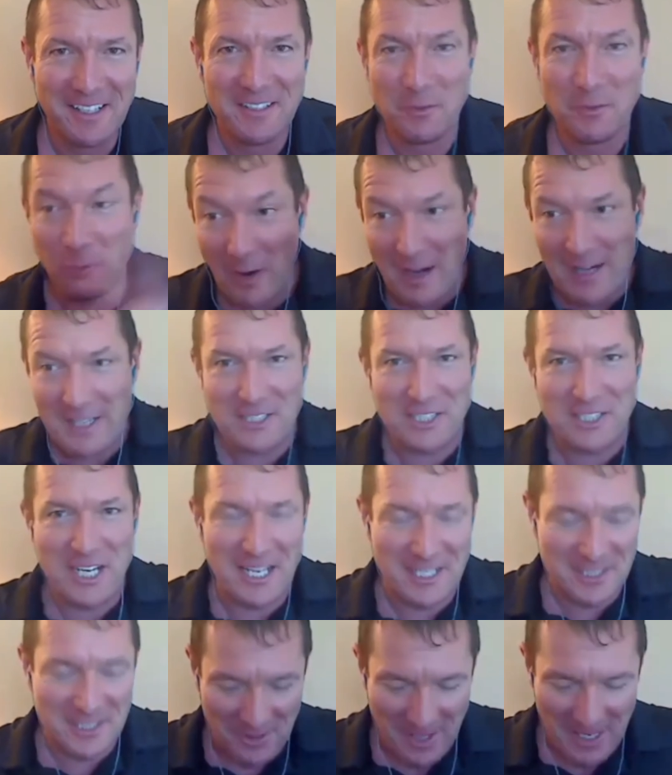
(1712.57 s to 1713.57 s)
rent
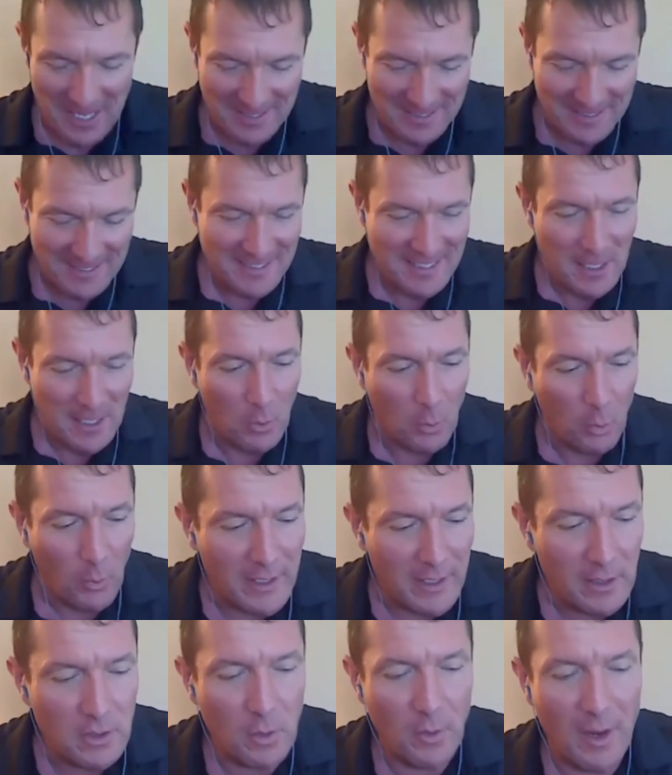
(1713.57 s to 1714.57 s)
checks, right? We
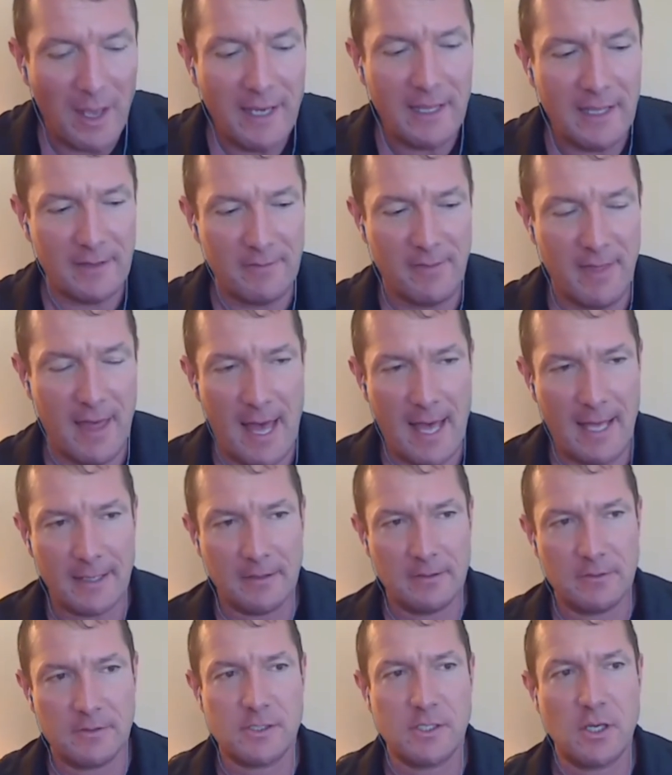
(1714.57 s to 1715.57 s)
didn't do any of that.
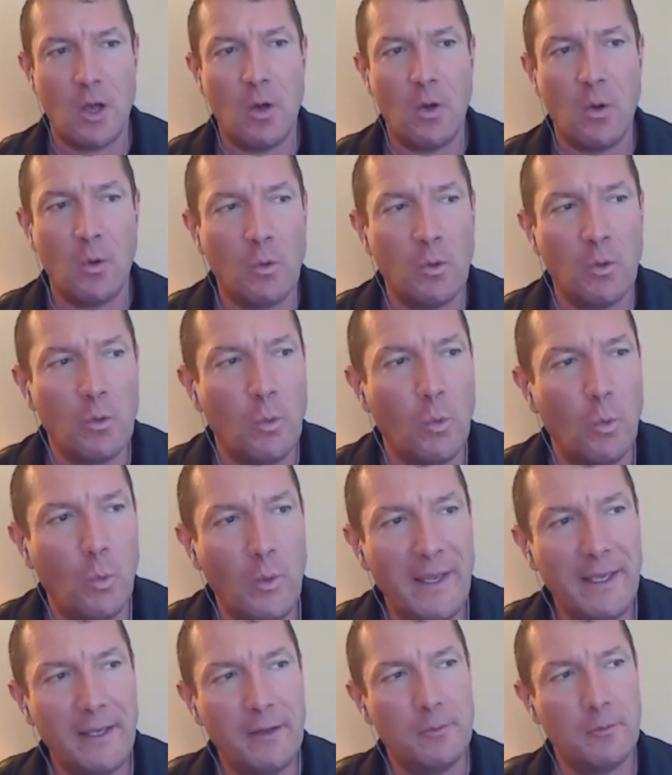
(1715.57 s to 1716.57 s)
So
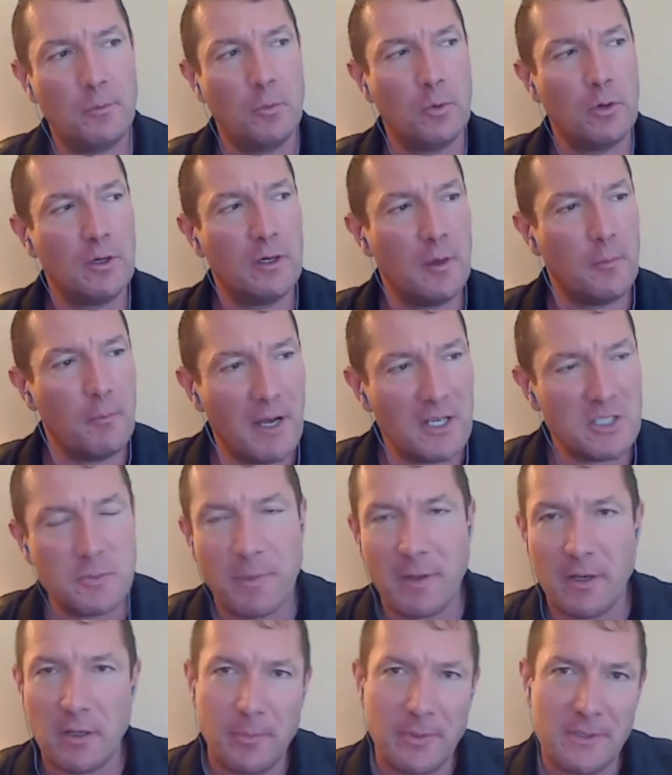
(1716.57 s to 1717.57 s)
we were in a much
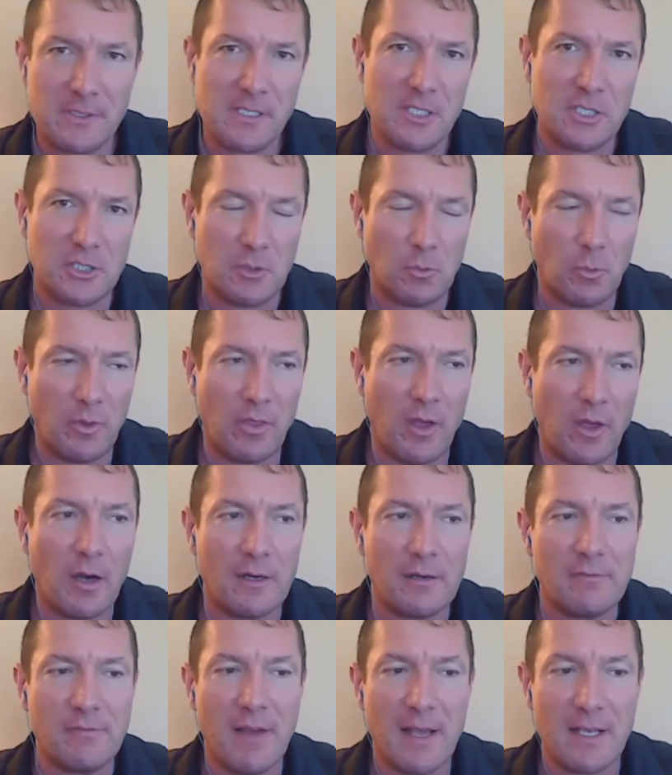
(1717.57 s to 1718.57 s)
better position with
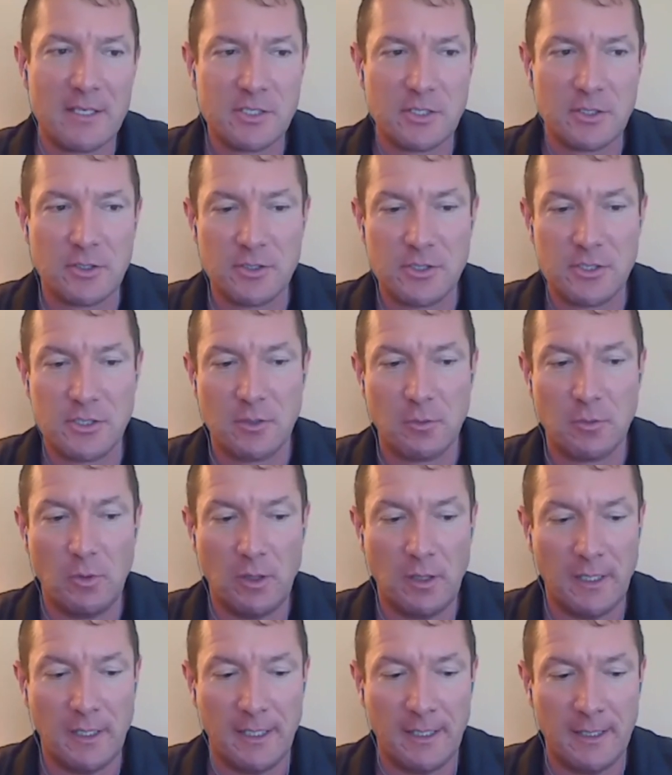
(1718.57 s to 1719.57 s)
our investors to
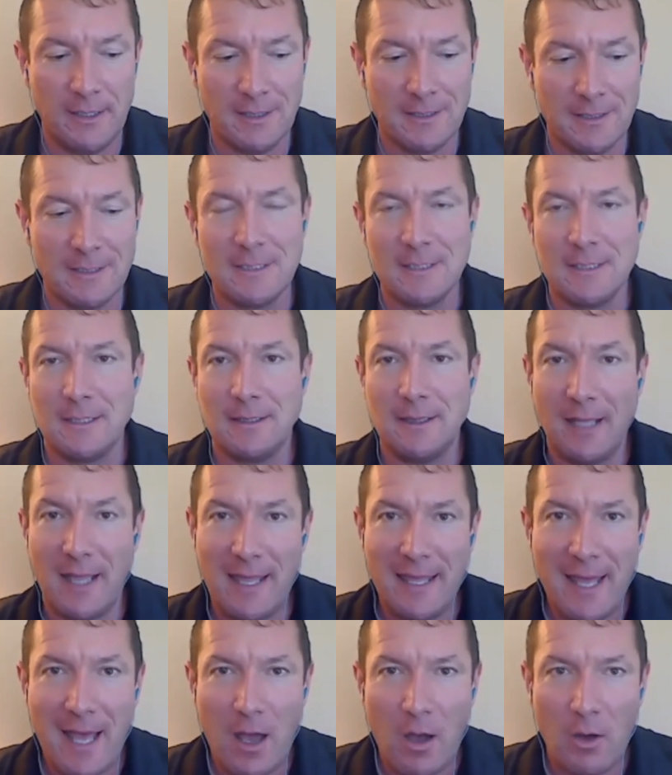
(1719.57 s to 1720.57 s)
really
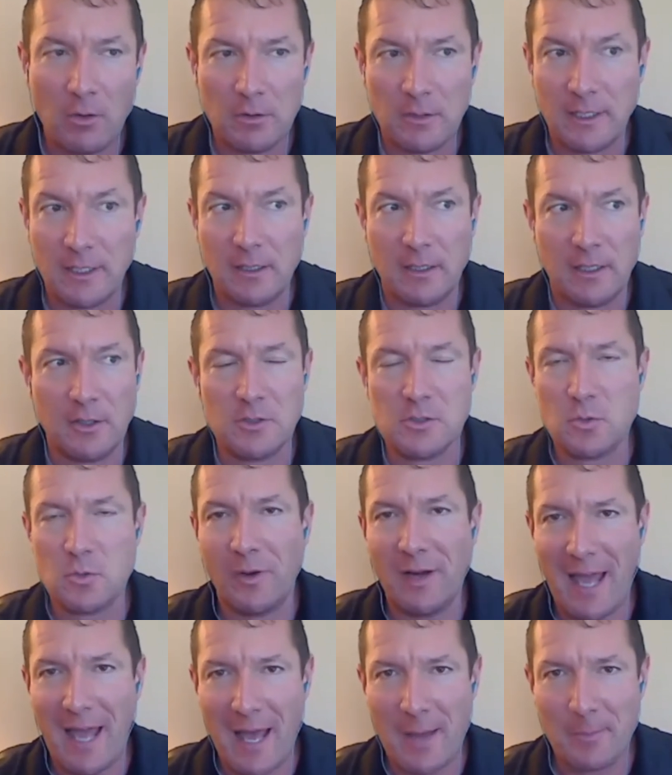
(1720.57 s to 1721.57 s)
lay out, like, here's
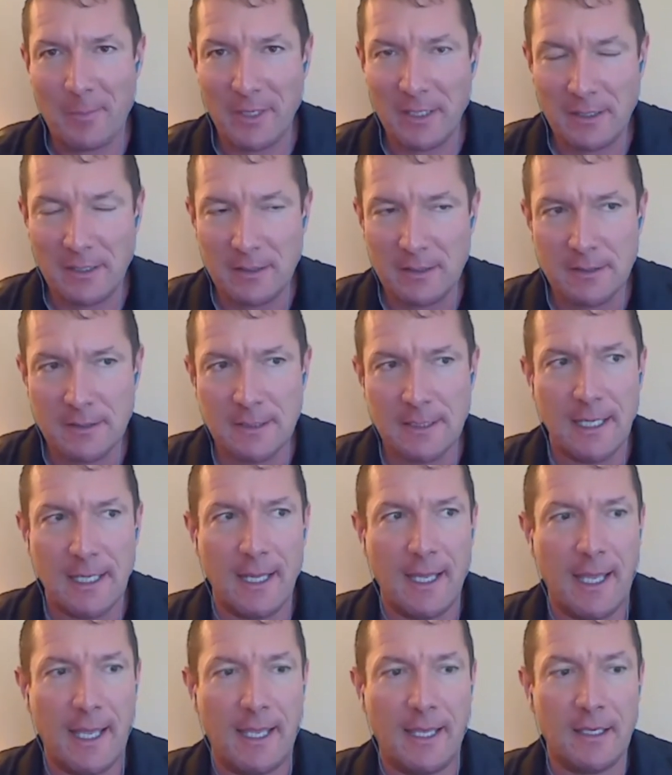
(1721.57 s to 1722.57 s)
what happened,
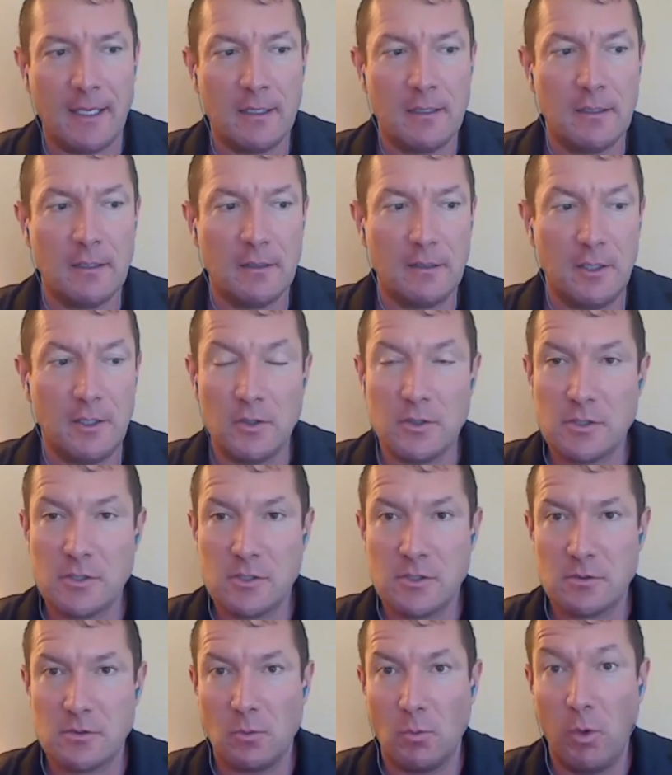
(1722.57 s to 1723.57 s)
and
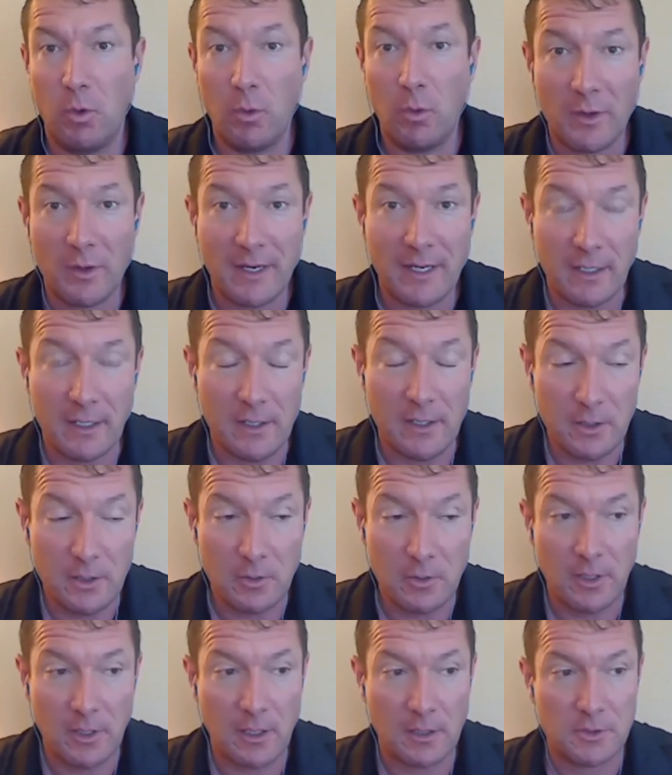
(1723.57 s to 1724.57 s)
here's what we're going to
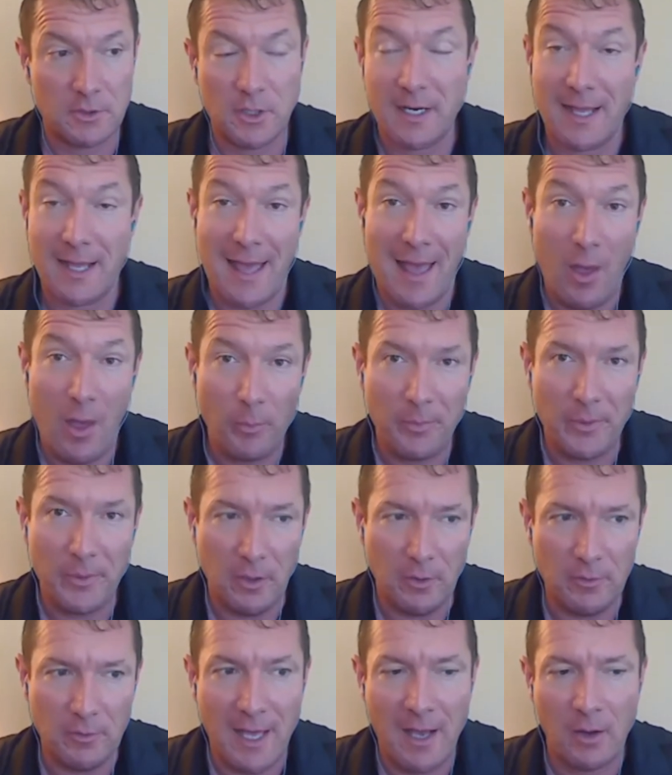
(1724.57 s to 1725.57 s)
do to try to help
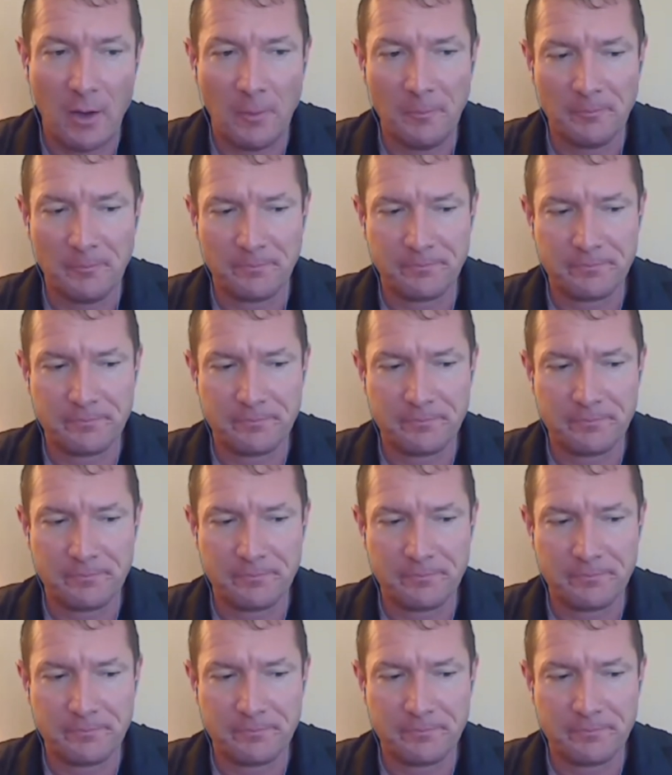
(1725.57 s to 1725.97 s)
you. Now,